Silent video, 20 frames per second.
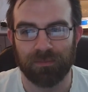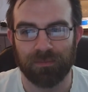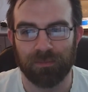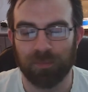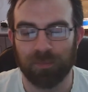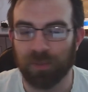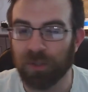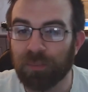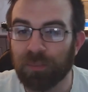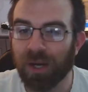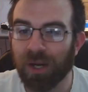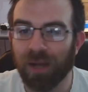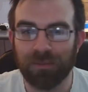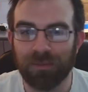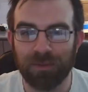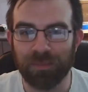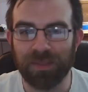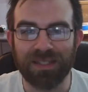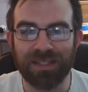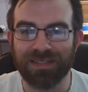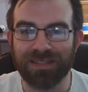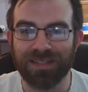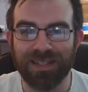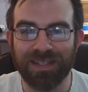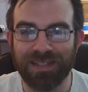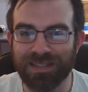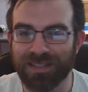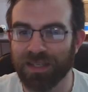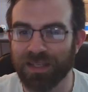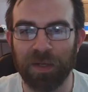But the problem is
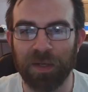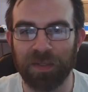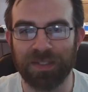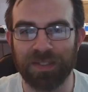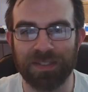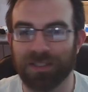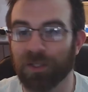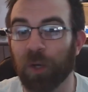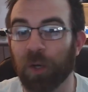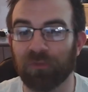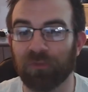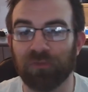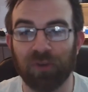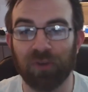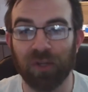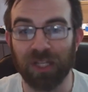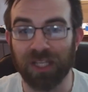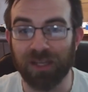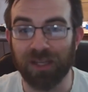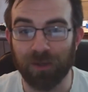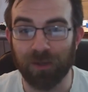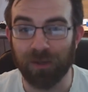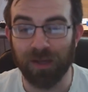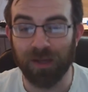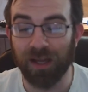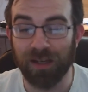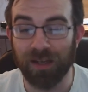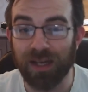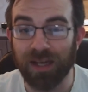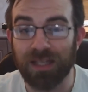the autists aren't following a
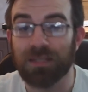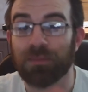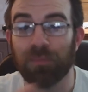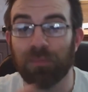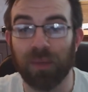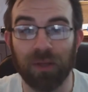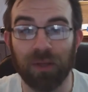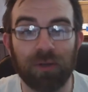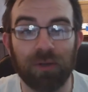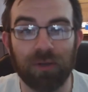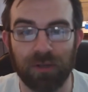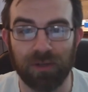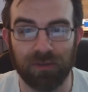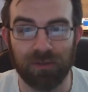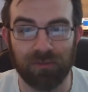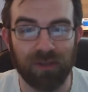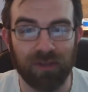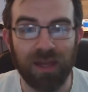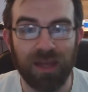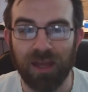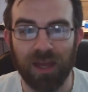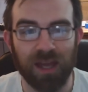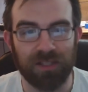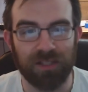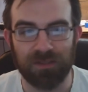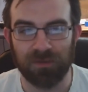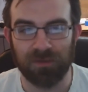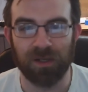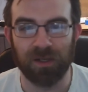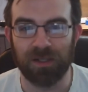nice bell curve as
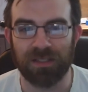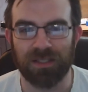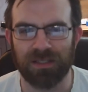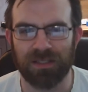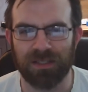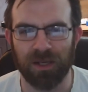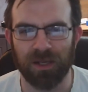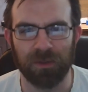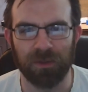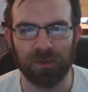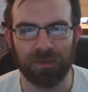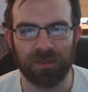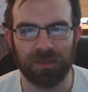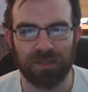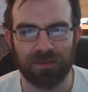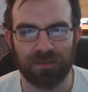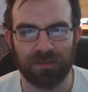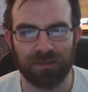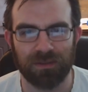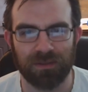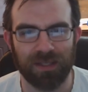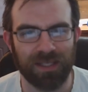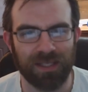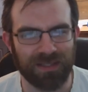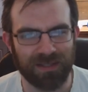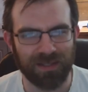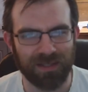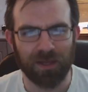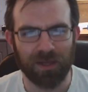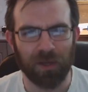far as this goes. It's
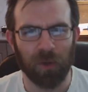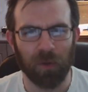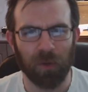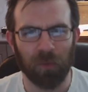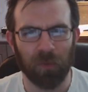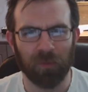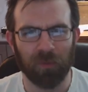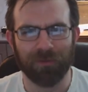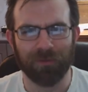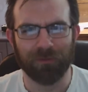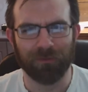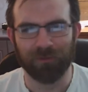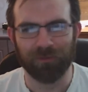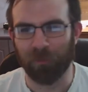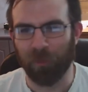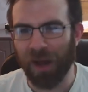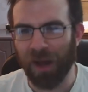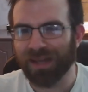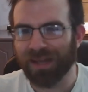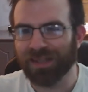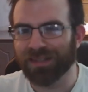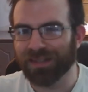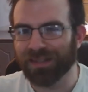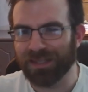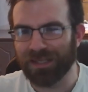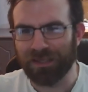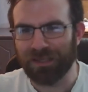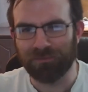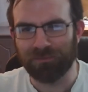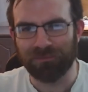
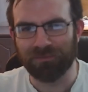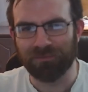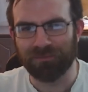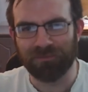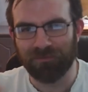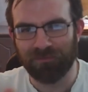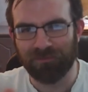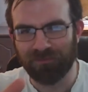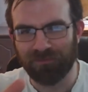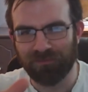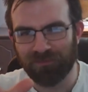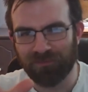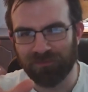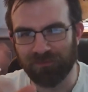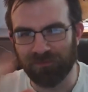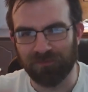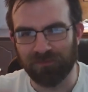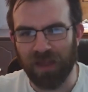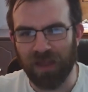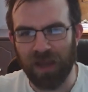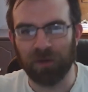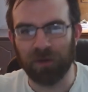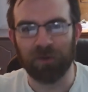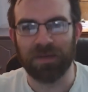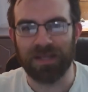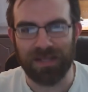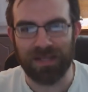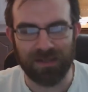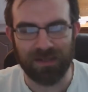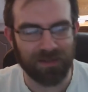widely
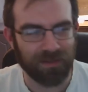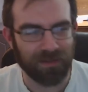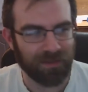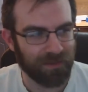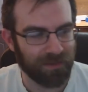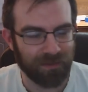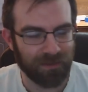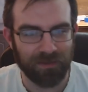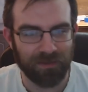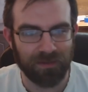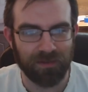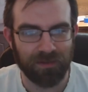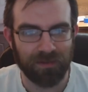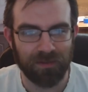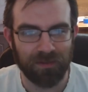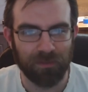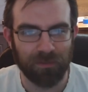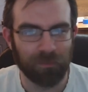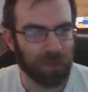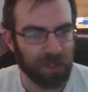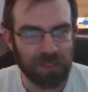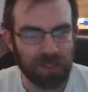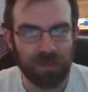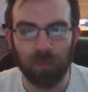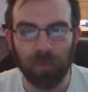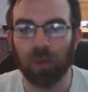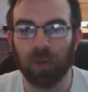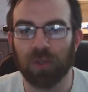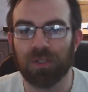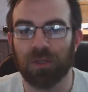varied, much
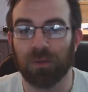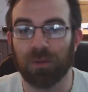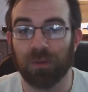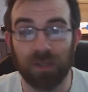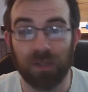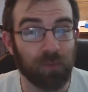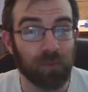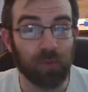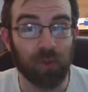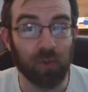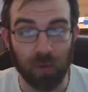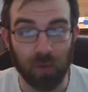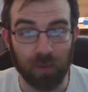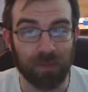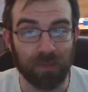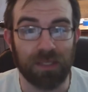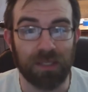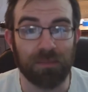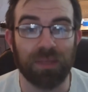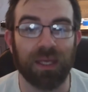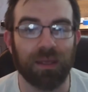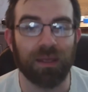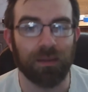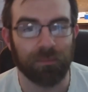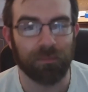more so than it would normally be.